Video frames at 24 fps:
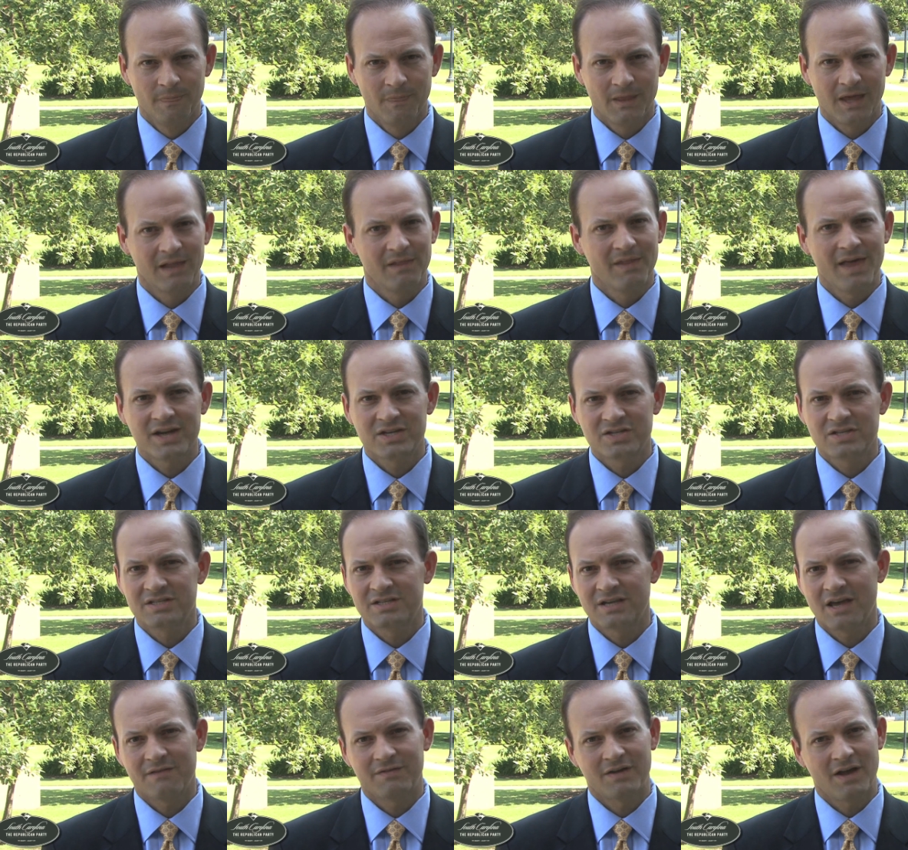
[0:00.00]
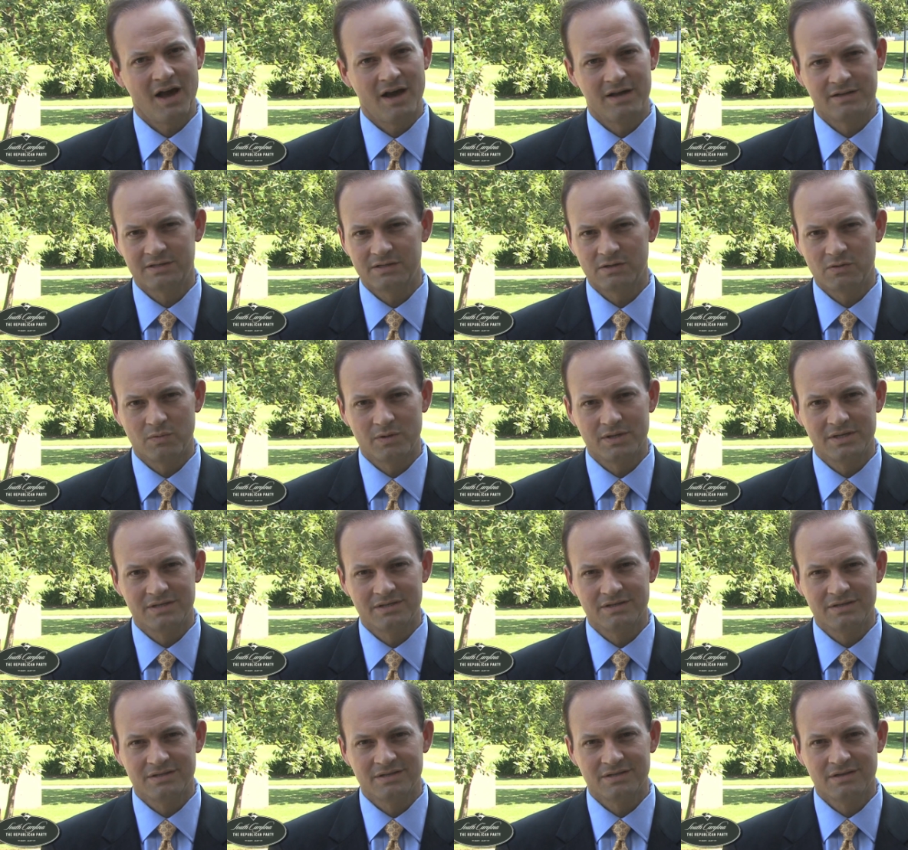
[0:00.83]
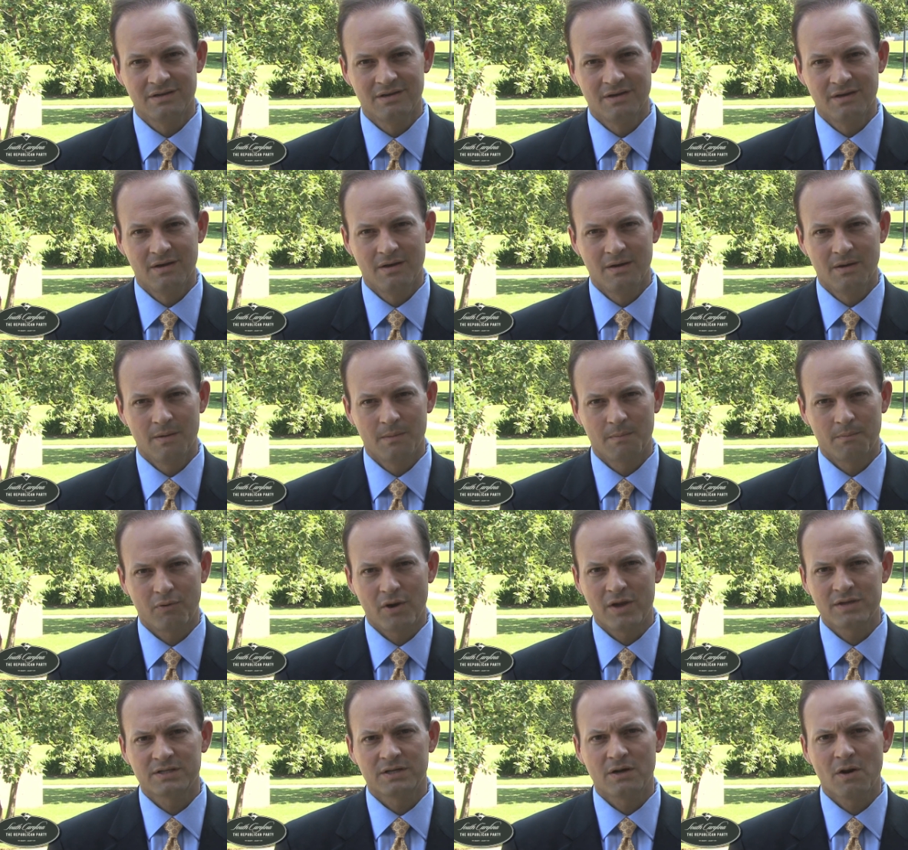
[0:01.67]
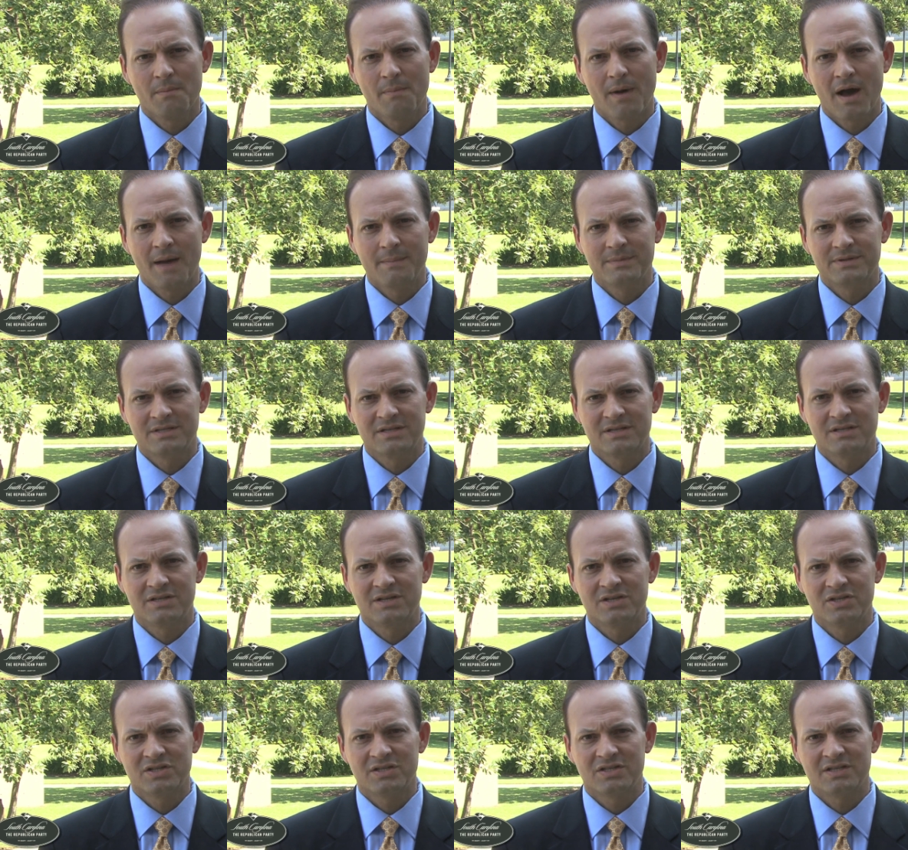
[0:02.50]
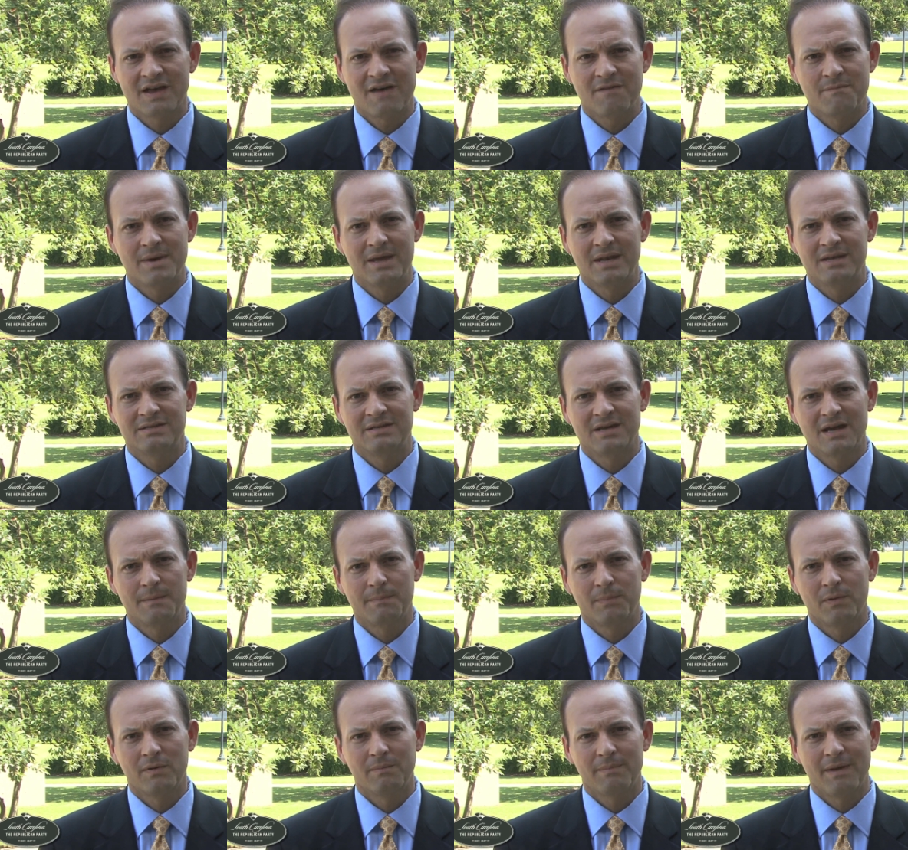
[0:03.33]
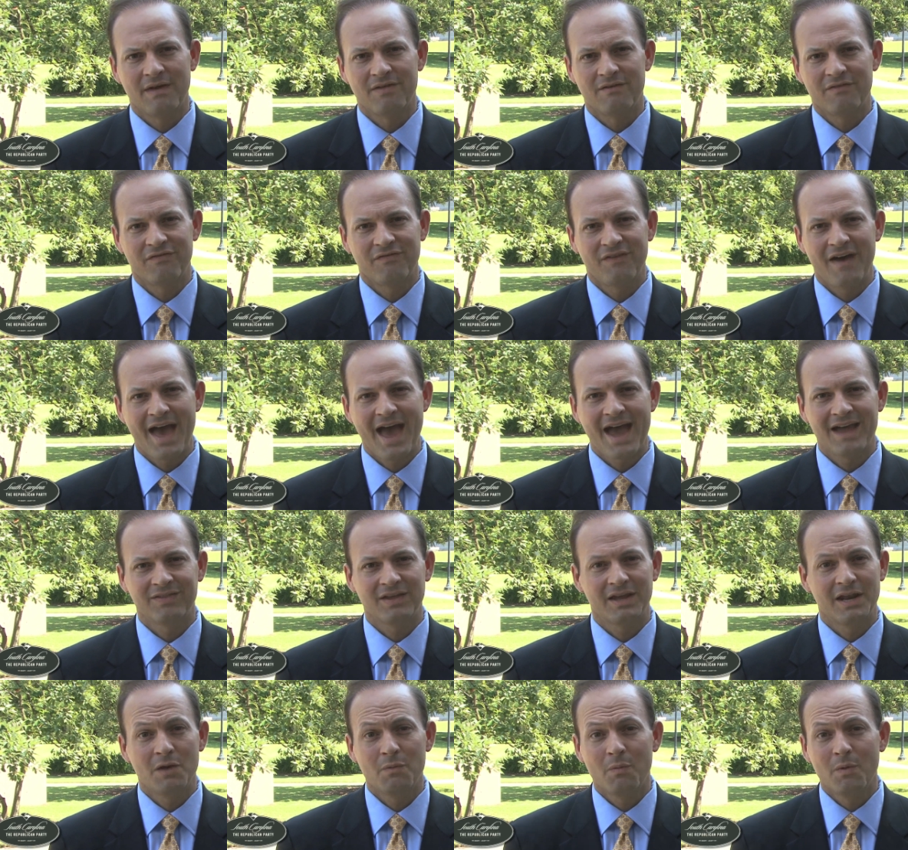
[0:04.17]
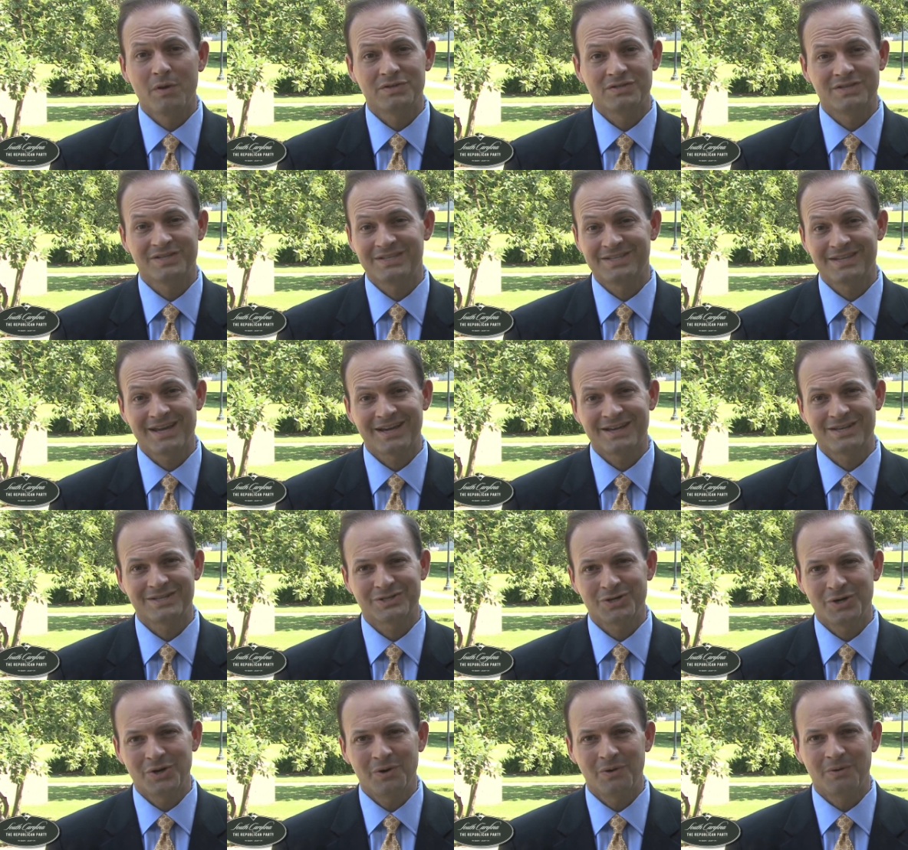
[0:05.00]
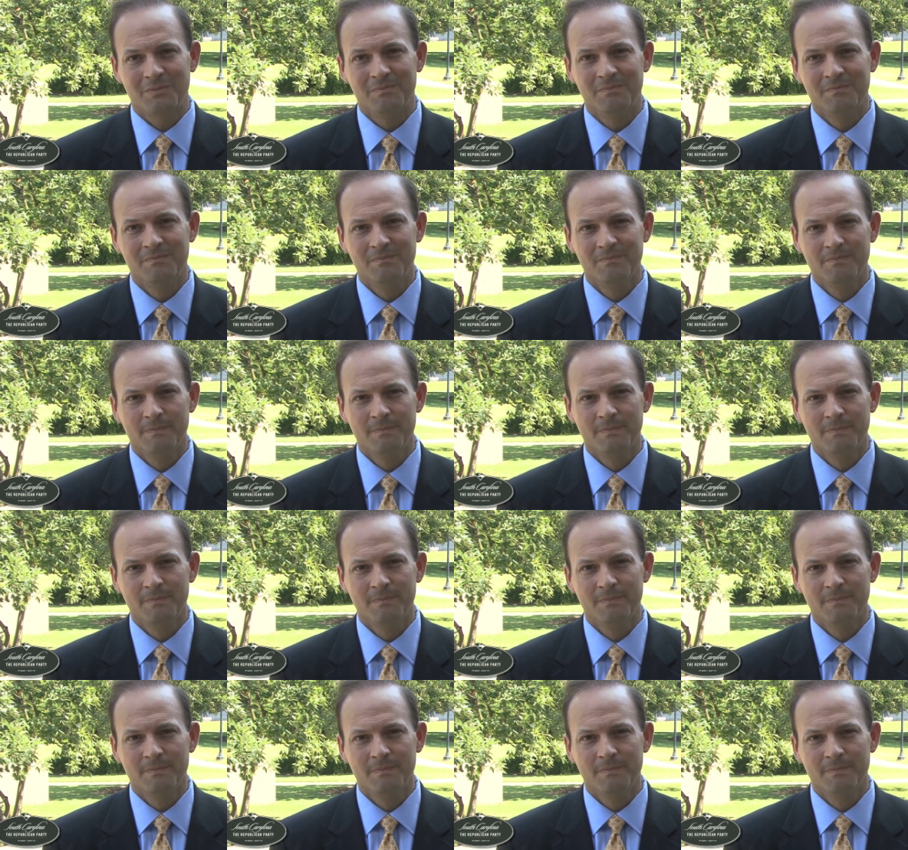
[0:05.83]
Elections have consequences. President Obama's decisions have been tempered by the fact that he wants a second term.